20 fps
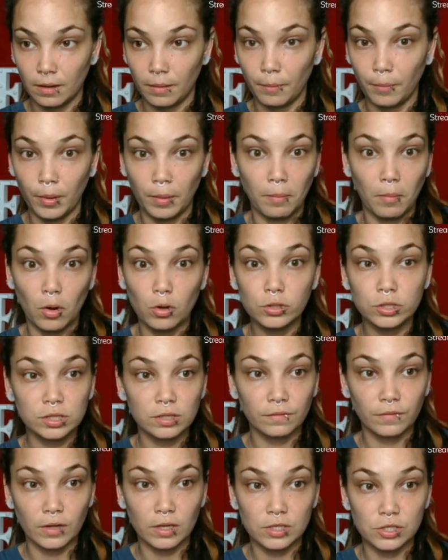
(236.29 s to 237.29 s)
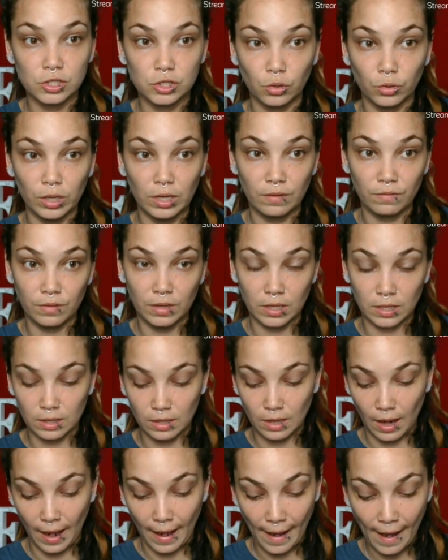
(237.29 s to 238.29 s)
but most of us don't
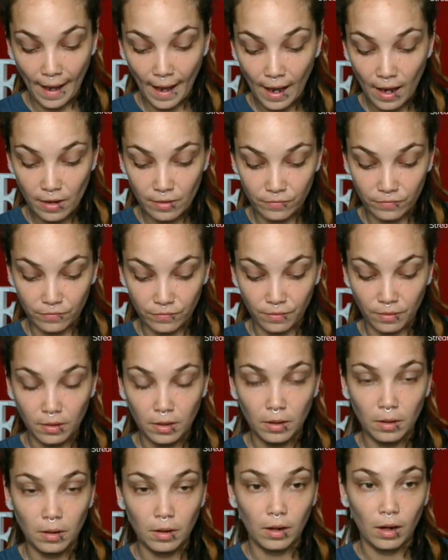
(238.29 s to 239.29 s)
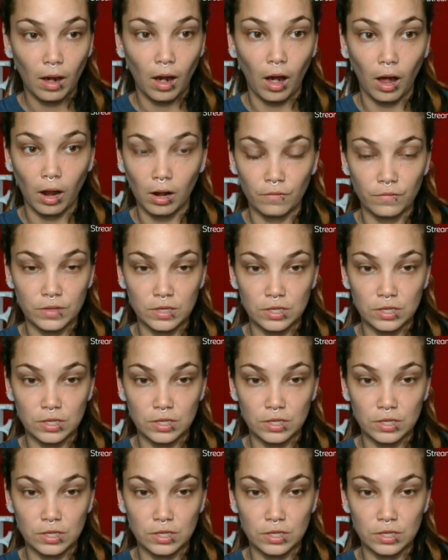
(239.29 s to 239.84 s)
even have all of